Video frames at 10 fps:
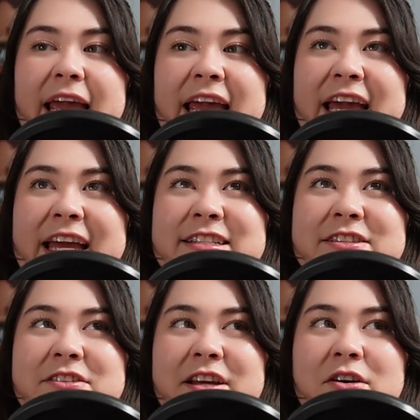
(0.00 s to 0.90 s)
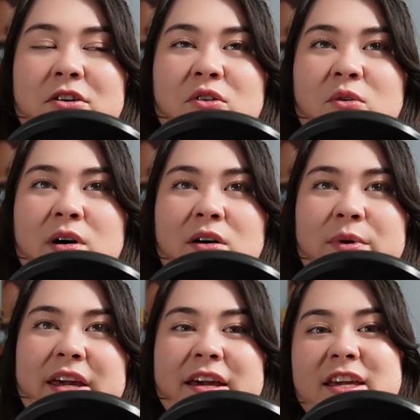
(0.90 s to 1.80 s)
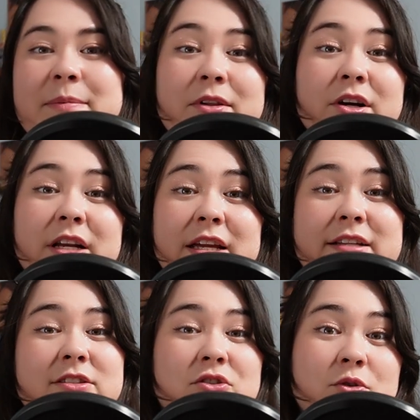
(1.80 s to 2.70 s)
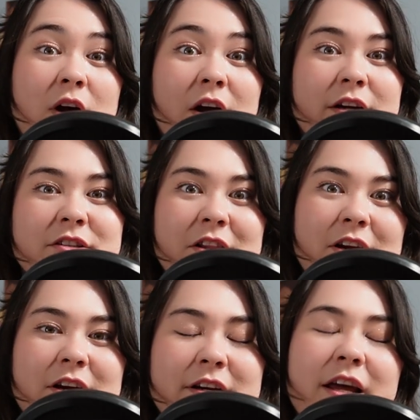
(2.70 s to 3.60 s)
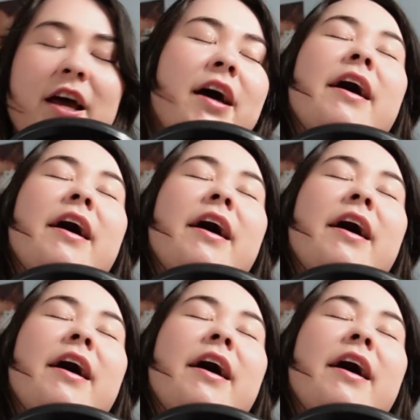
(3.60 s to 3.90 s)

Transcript: and they're like, oh, well, we can't keep learning because it's too dark to learn.